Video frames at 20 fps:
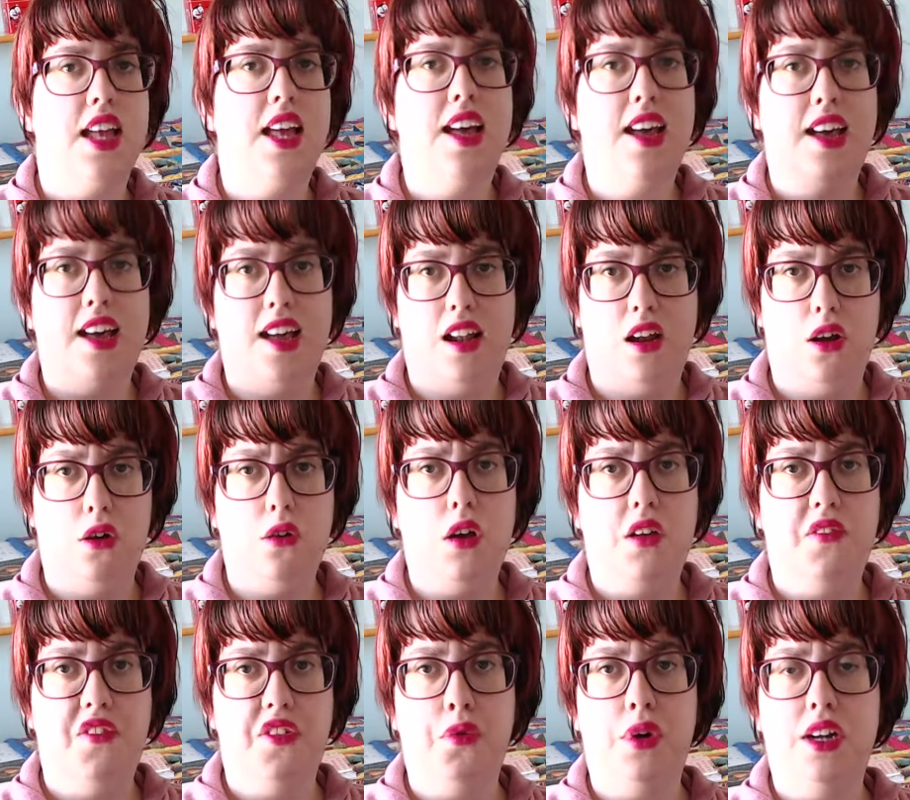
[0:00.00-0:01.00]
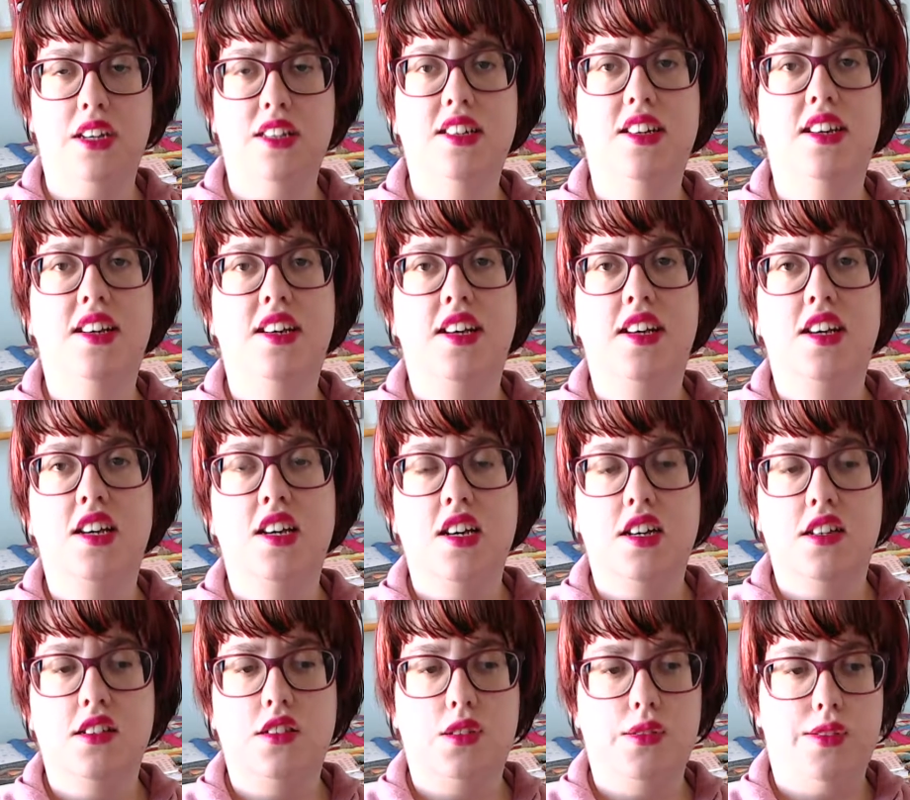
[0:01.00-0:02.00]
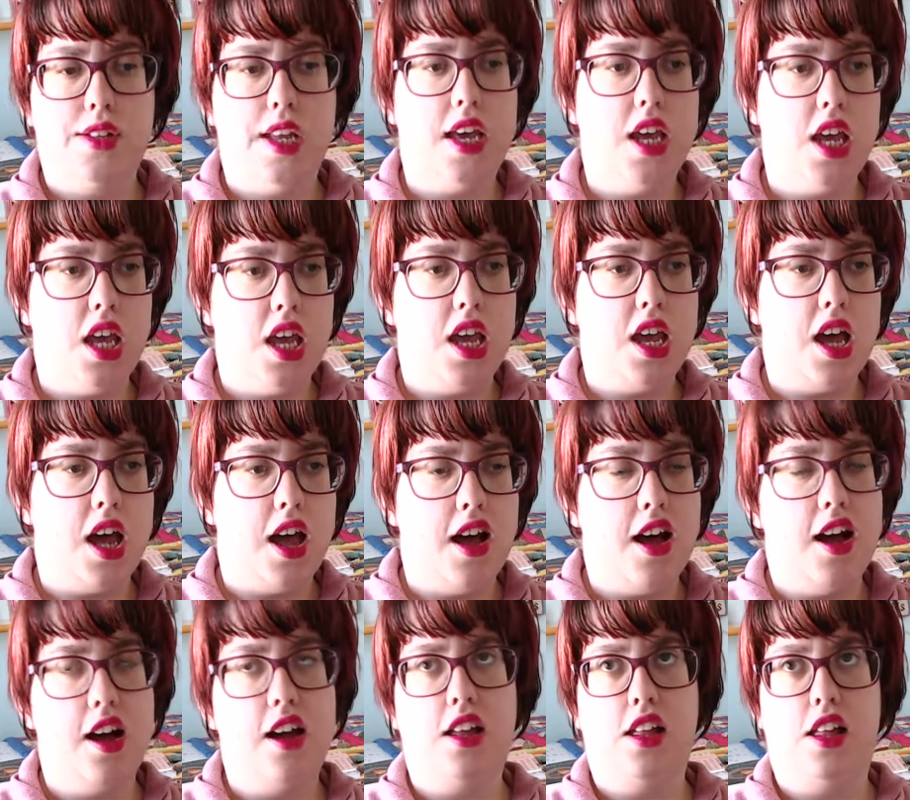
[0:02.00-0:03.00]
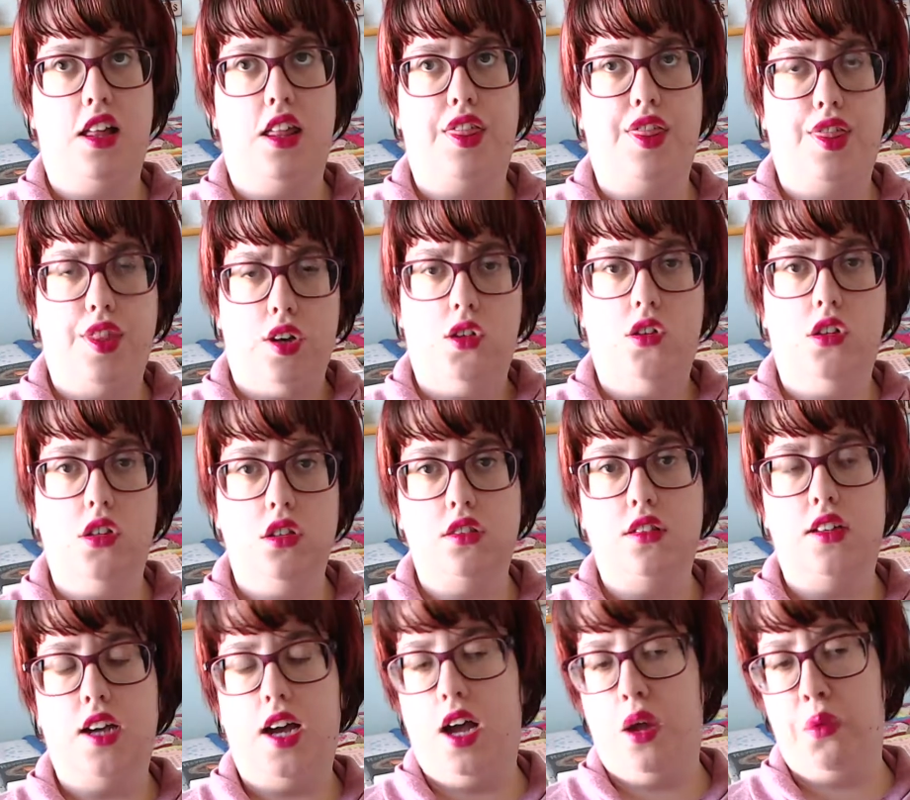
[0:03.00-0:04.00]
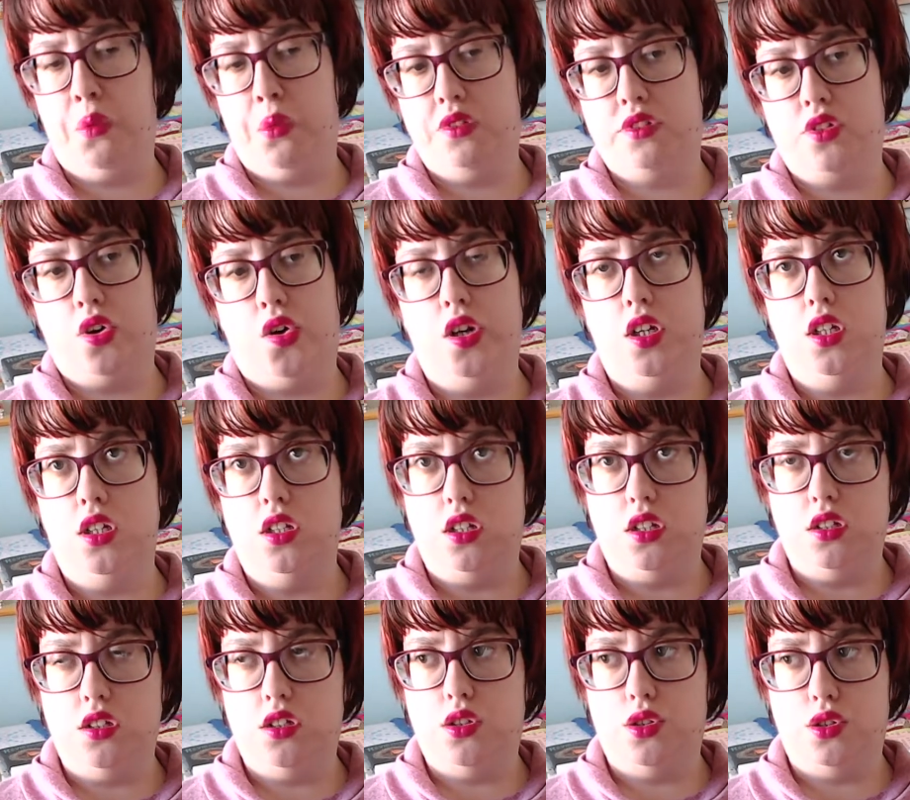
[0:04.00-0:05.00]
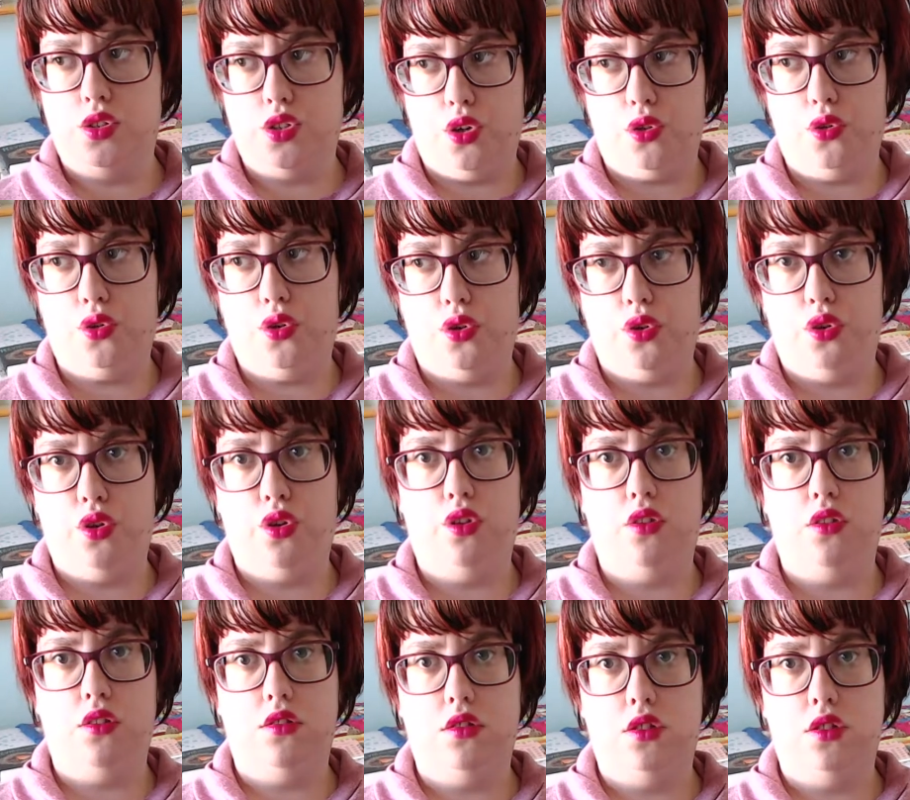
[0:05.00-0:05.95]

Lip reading: Hello everyone. Today I thought I was going to show you